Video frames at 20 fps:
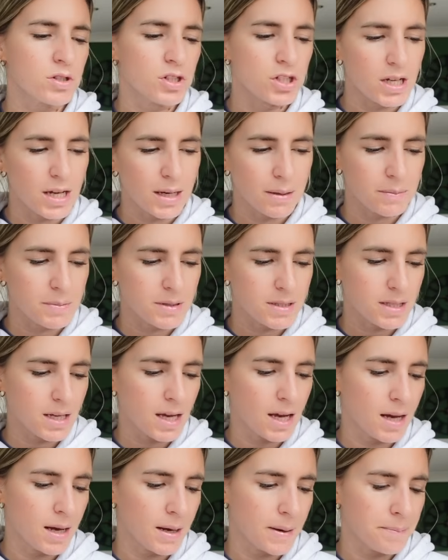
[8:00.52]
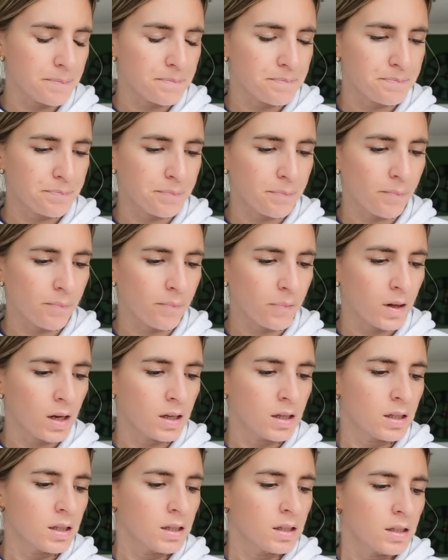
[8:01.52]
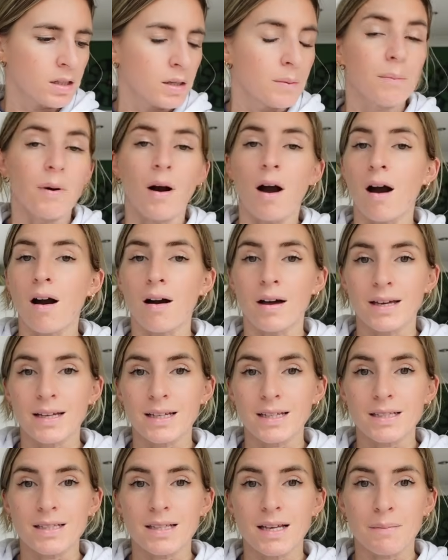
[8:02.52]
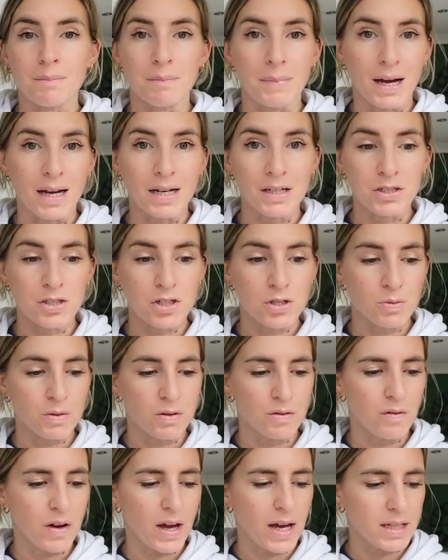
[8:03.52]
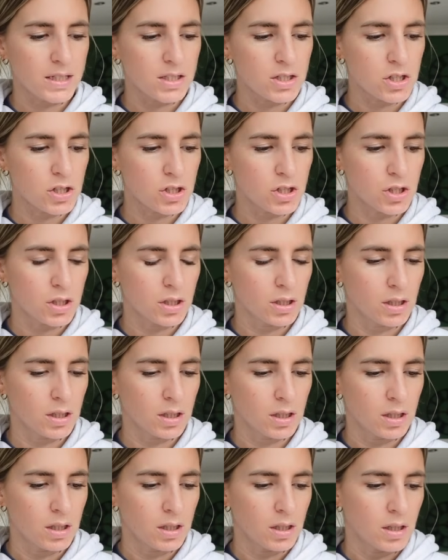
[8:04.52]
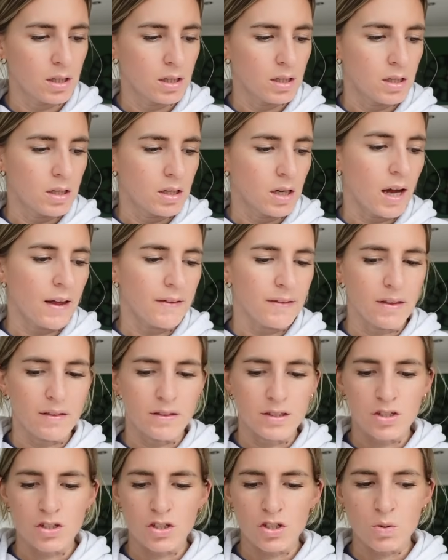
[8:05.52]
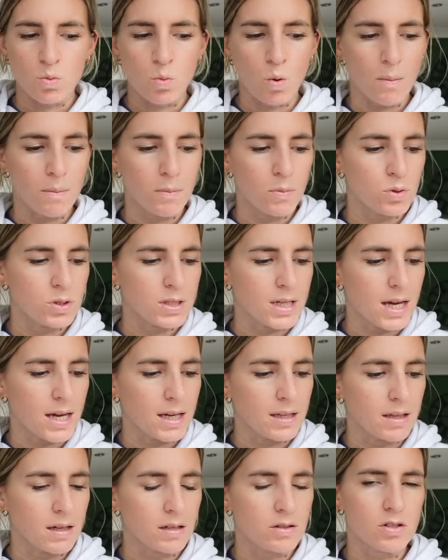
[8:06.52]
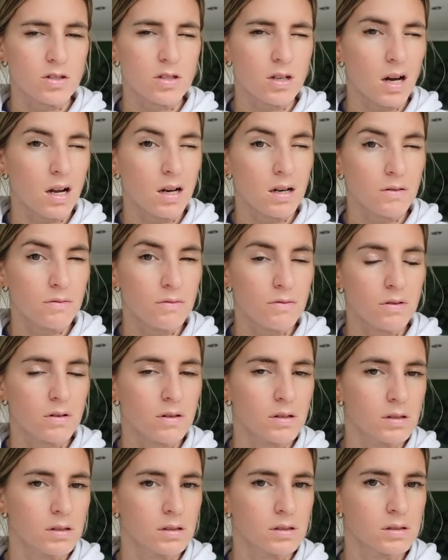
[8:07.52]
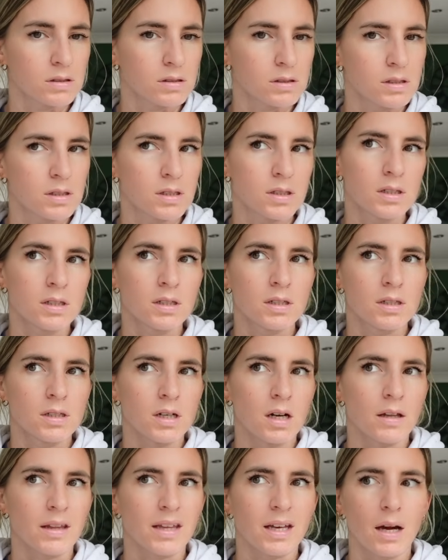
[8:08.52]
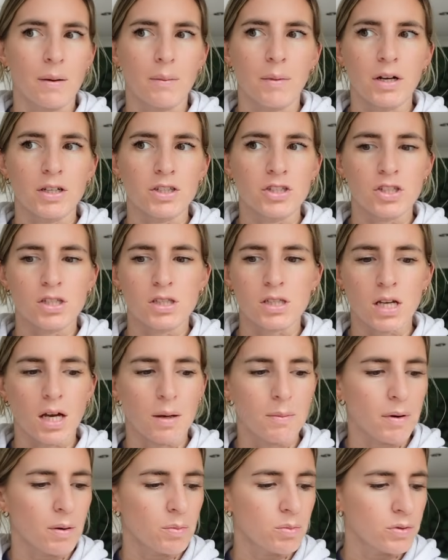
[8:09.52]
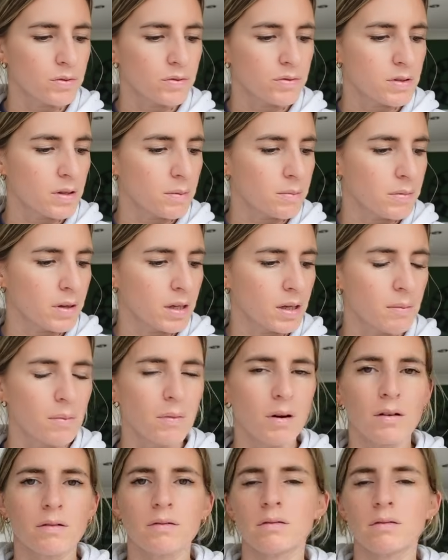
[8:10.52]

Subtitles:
with chips, pie and mash with veg, and then there's just one more day that I just kind of think I might just come up with something.